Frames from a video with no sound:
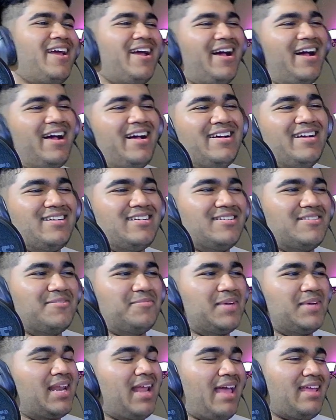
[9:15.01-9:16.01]
Uh,
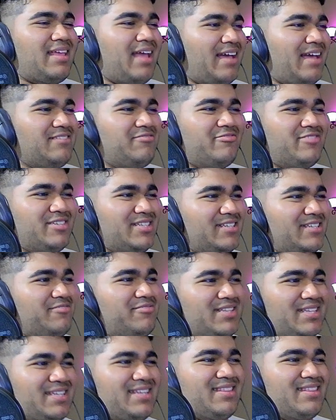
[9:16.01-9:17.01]
but I, I really
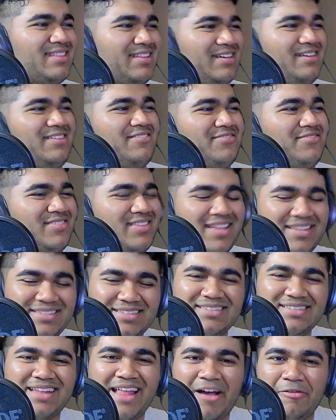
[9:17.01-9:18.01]
really love that
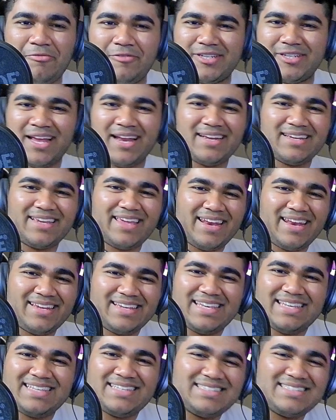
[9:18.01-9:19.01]
now we're kind of getting
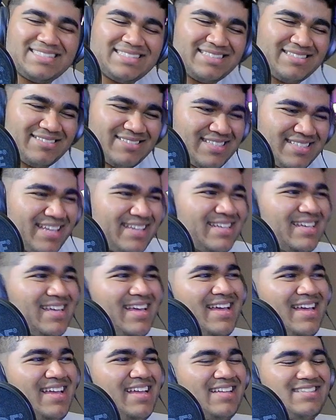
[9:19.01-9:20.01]
into those like
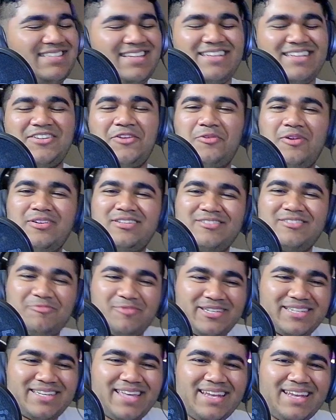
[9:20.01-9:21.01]
you know uh, we're
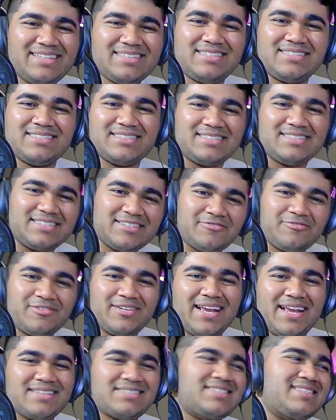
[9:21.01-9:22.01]
getting these different
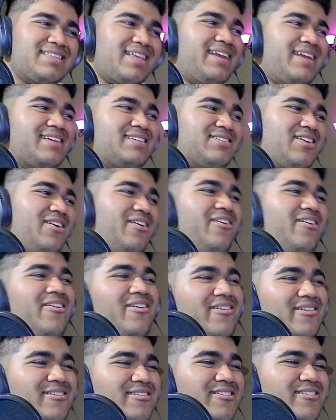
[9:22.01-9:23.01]
aesthetics
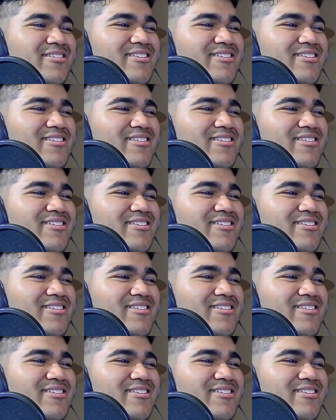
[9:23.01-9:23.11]
on her,